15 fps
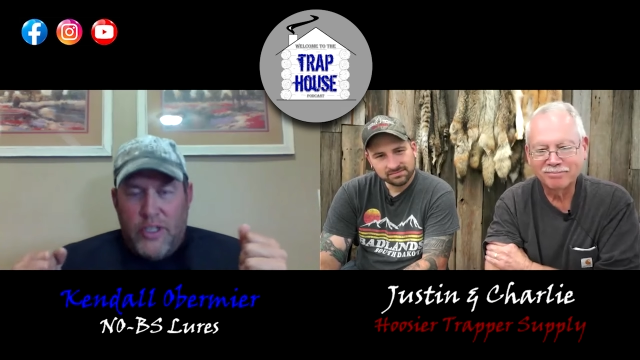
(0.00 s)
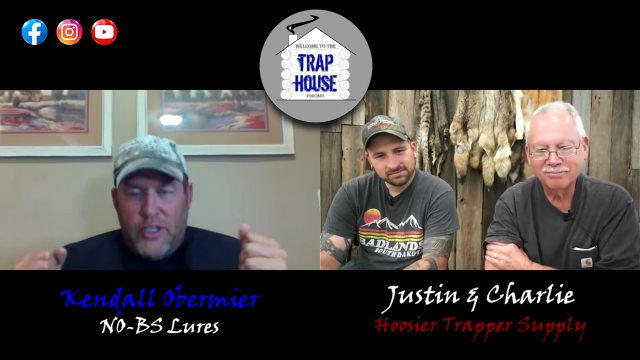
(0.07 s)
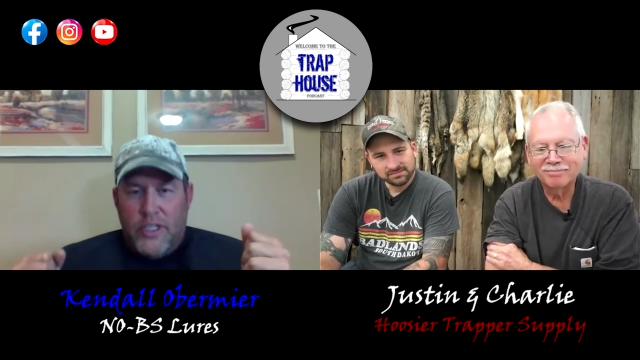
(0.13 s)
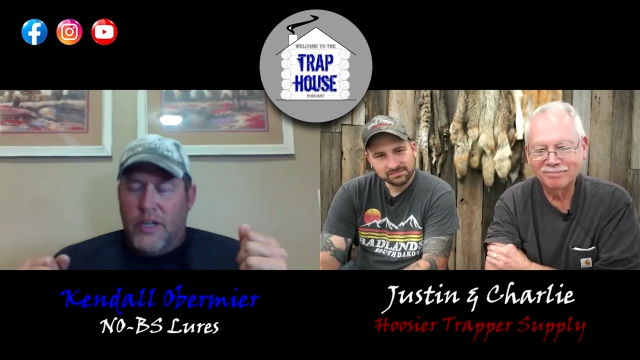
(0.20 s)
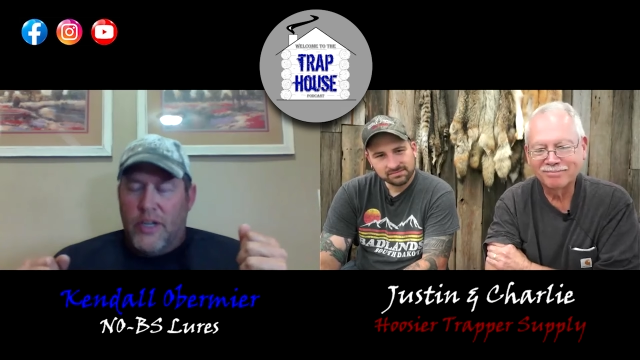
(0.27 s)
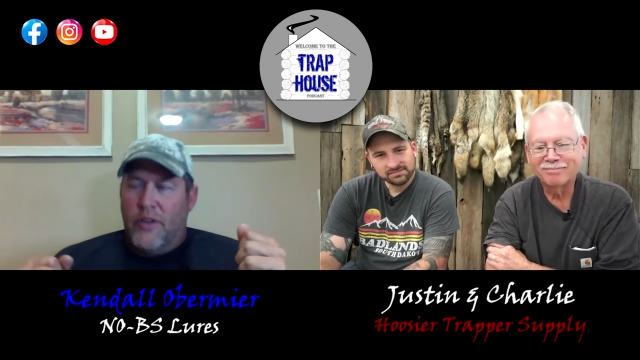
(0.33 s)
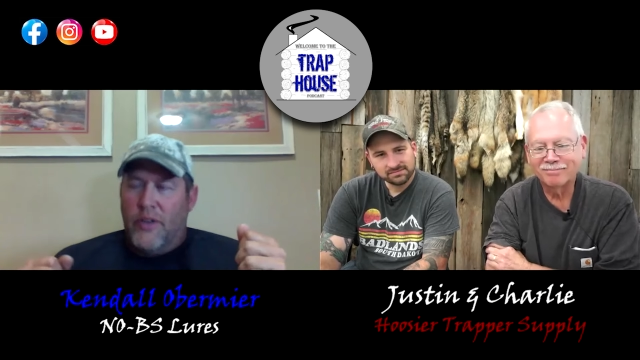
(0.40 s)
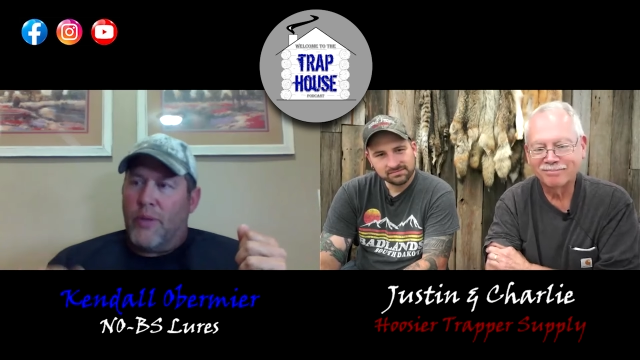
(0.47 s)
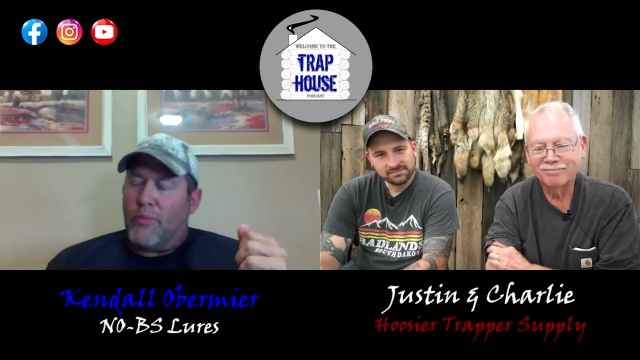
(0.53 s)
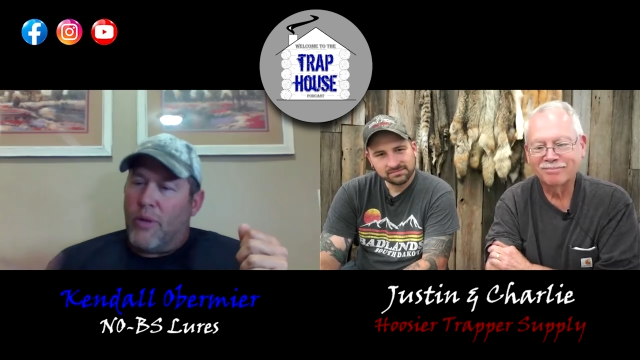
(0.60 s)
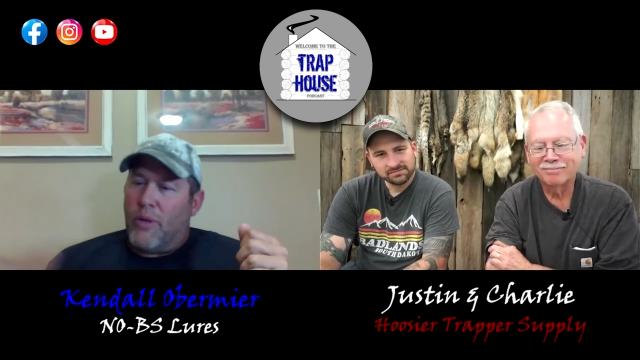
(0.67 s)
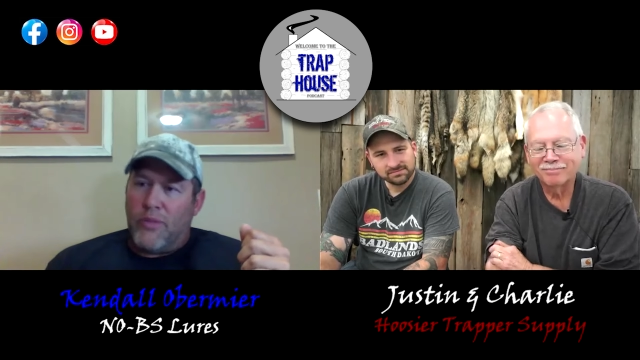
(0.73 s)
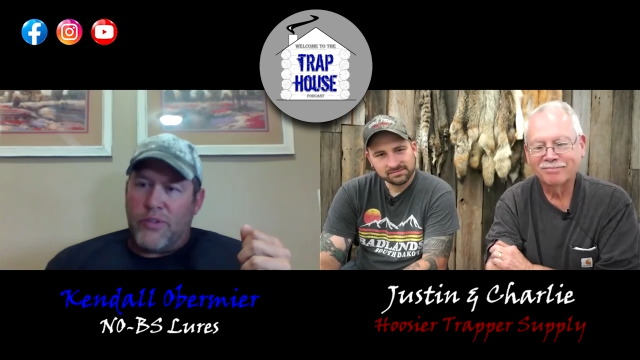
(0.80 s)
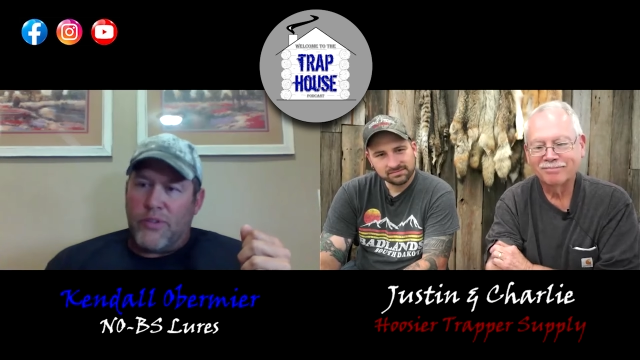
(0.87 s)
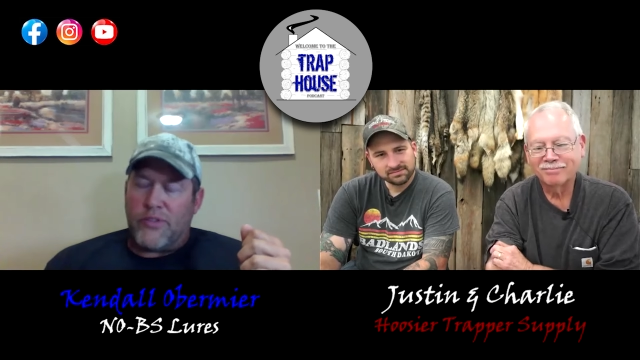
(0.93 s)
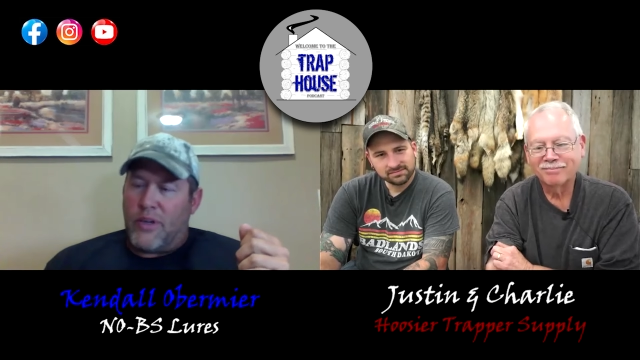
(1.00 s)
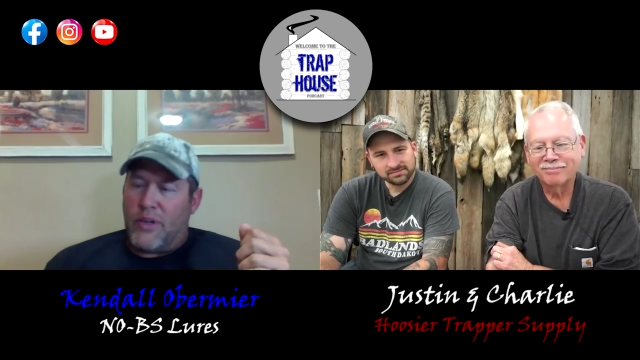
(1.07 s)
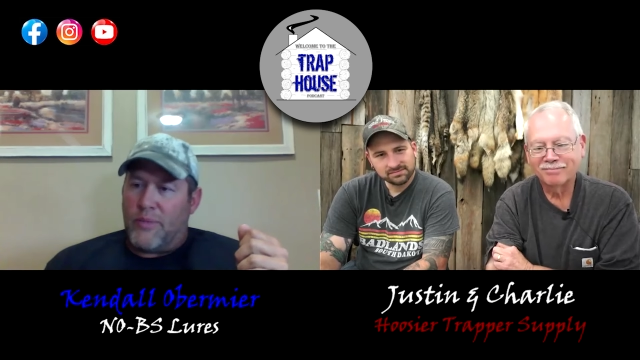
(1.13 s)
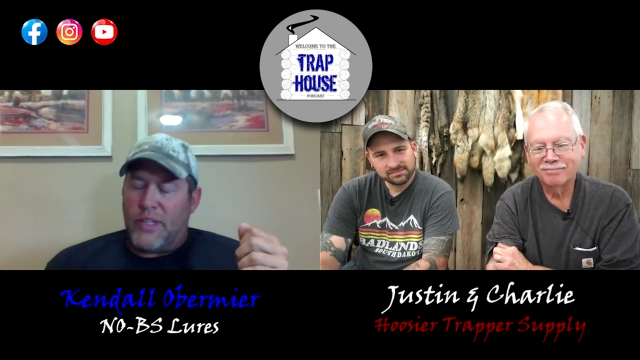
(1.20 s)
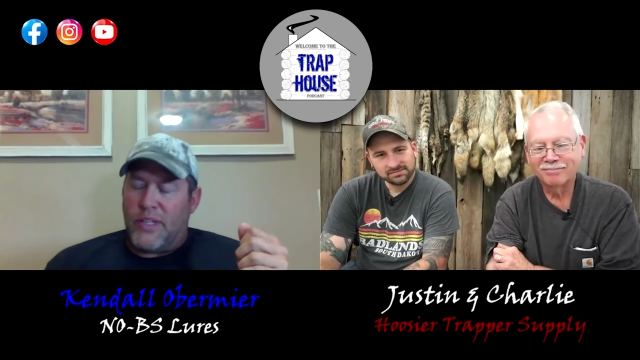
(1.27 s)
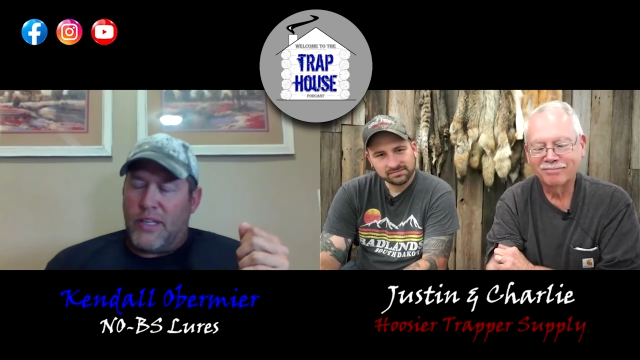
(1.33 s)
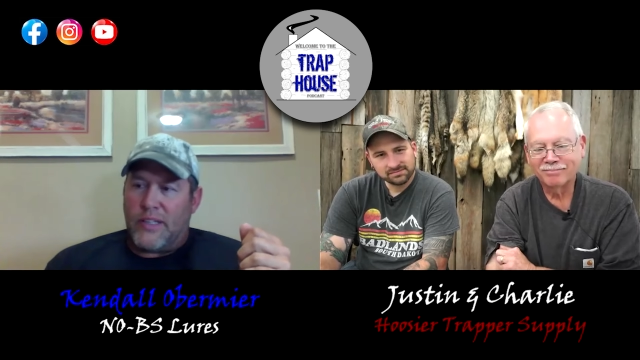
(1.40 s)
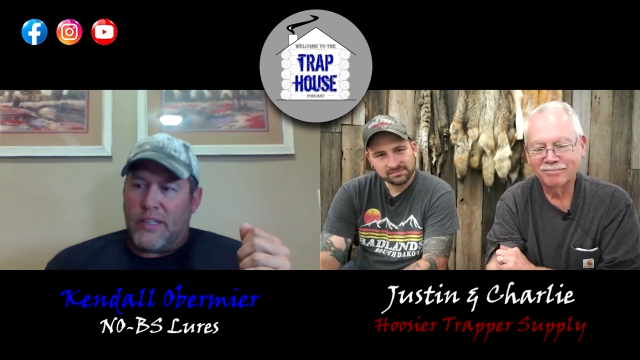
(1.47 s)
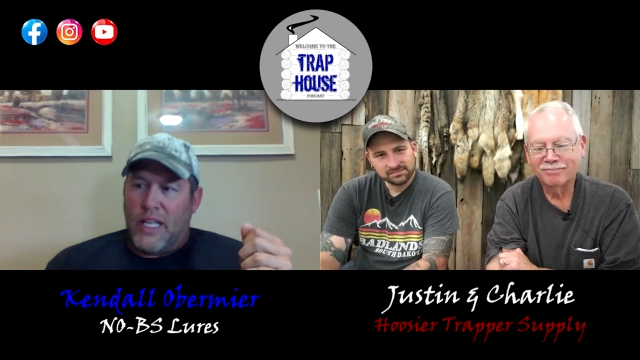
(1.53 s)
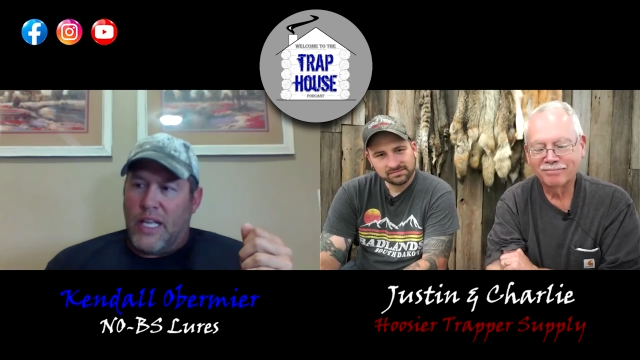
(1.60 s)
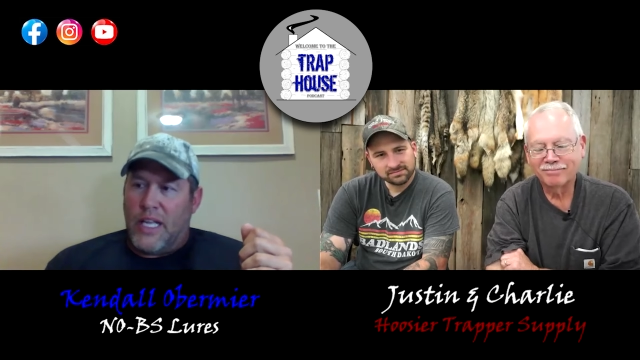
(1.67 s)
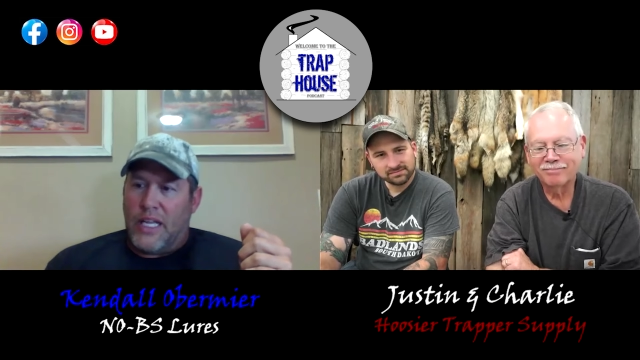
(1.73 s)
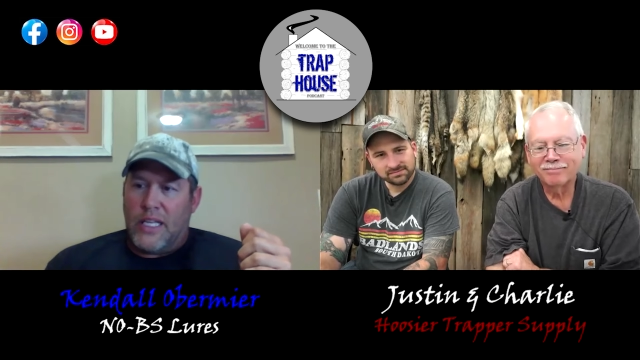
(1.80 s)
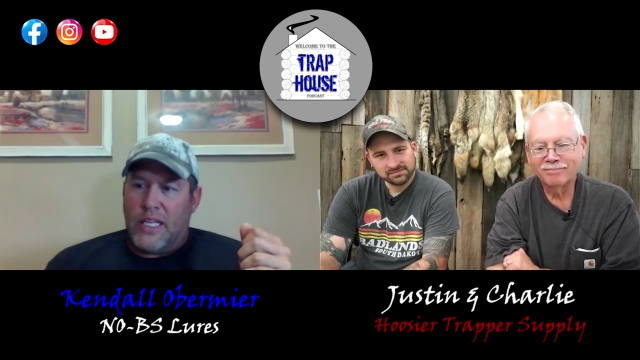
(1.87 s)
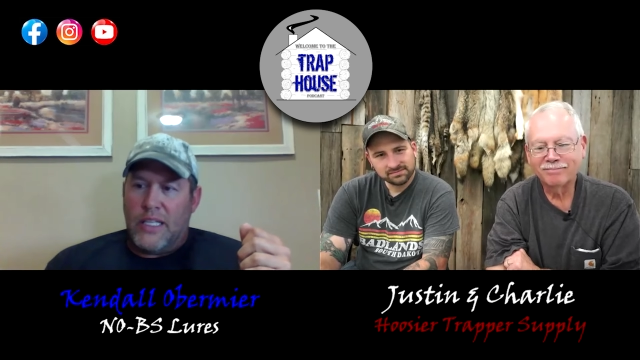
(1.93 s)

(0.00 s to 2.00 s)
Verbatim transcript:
Speaker 1: hearing them rumble strips, and it's like